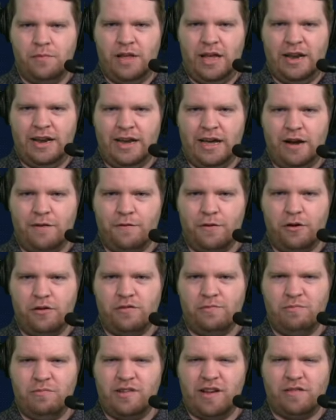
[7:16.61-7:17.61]
Indiana
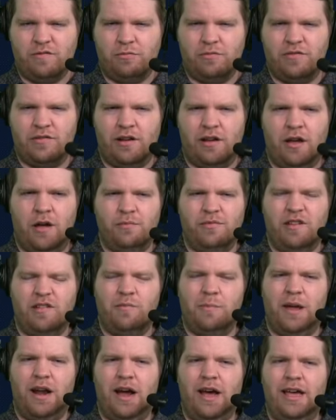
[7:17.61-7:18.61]
folks,
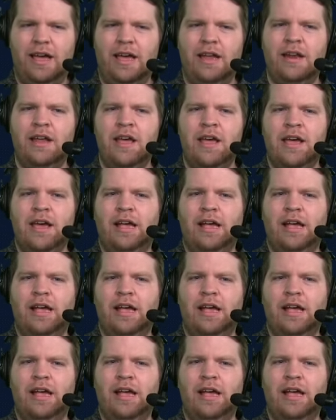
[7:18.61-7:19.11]
chatsports.com/BetIN.